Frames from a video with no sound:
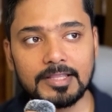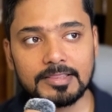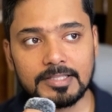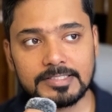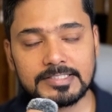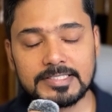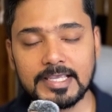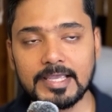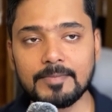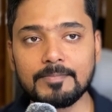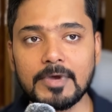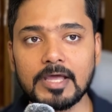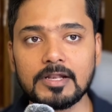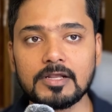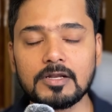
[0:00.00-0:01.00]
In the same
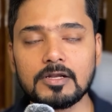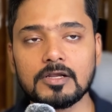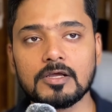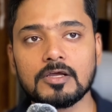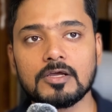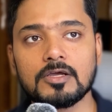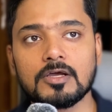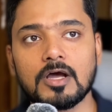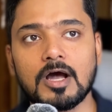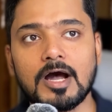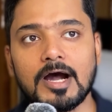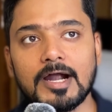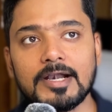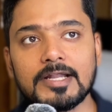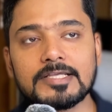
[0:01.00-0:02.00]
manner,
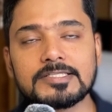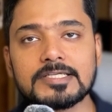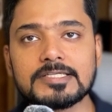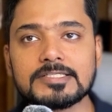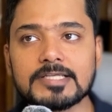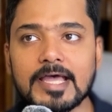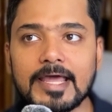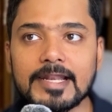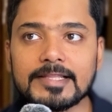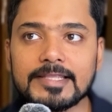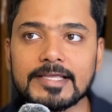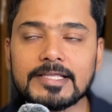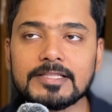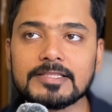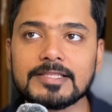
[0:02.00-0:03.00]
harness is
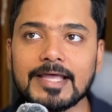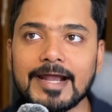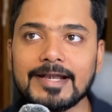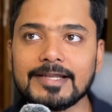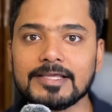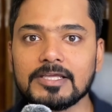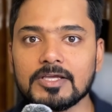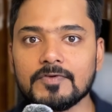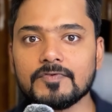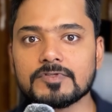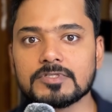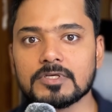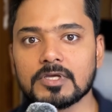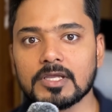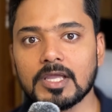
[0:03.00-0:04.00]
anything that
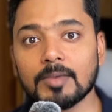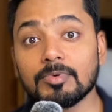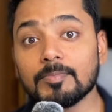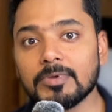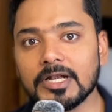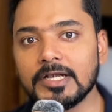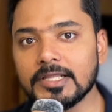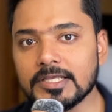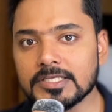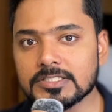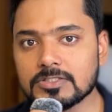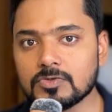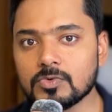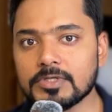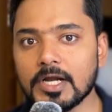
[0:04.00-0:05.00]
gives
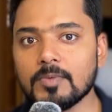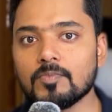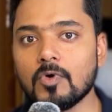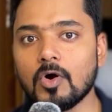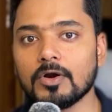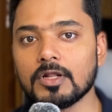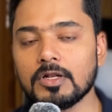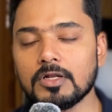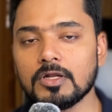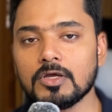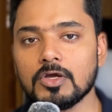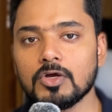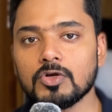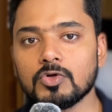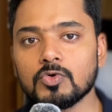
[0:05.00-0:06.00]
capabilities to that model
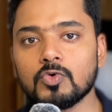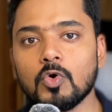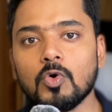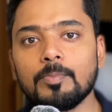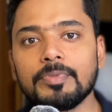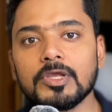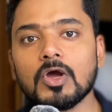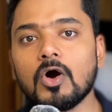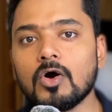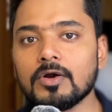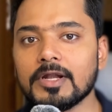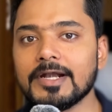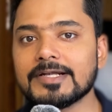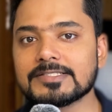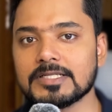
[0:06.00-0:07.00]
to go
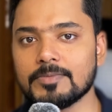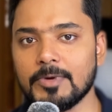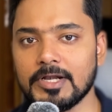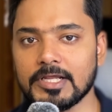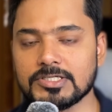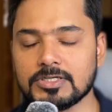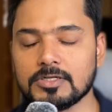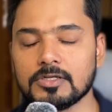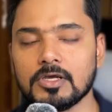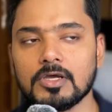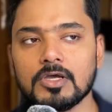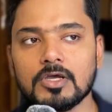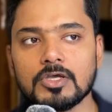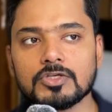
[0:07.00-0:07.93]
beyond its limitation.